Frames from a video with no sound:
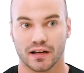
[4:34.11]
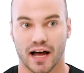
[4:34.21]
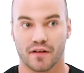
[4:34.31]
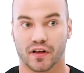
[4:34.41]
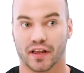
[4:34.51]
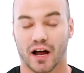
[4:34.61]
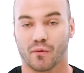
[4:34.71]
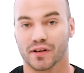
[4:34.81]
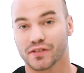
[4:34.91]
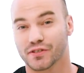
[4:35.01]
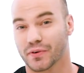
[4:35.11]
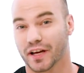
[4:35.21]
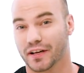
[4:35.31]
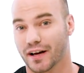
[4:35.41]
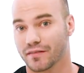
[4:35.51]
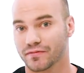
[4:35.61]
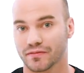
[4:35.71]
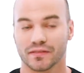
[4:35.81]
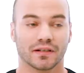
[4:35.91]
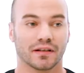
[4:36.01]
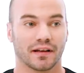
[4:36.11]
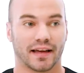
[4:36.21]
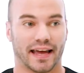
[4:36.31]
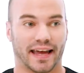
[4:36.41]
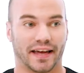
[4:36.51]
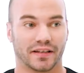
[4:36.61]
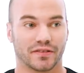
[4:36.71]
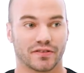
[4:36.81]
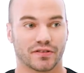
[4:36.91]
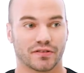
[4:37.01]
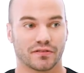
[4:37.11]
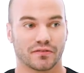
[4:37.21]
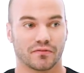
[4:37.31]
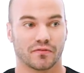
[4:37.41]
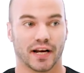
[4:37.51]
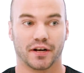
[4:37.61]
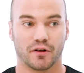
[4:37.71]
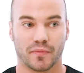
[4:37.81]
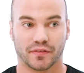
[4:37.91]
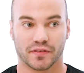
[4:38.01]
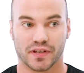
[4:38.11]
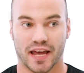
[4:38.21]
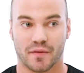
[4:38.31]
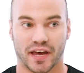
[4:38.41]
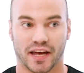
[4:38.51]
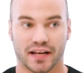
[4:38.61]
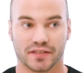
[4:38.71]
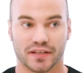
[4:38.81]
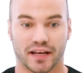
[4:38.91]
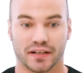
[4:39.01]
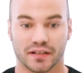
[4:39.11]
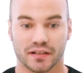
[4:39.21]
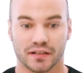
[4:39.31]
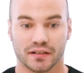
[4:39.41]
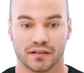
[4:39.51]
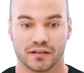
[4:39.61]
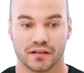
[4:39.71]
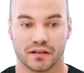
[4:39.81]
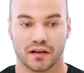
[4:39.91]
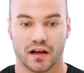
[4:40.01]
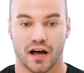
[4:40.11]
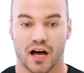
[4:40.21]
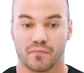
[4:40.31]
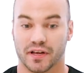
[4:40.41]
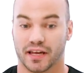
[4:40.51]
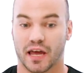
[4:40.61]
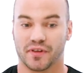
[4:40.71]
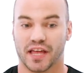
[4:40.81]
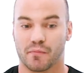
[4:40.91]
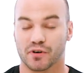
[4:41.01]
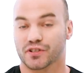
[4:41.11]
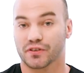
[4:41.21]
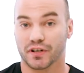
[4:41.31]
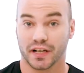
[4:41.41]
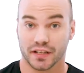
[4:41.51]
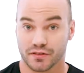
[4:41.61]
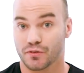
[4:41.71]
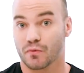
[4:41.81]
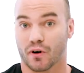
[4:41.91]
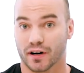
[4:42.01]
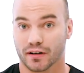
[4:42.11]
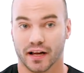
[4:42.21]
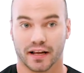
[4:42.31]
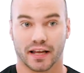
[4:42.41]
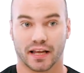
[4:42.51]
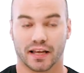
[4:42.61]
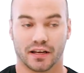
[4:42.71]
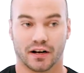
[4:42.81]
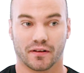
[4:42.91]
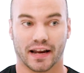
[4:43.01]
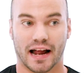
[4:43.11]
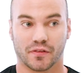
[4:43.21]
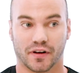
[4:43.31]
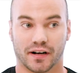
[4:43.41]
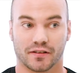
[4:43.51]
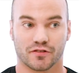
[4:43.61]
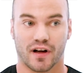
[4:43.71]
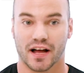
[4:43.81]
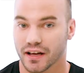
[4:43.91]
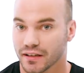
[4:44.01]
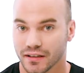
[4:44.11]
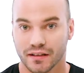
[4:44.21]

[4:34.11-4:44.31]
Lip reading: I felt like I wasn't doing enough. And when I knew about this campaign, I said, it gave me the opportunity to do more and get out there and try to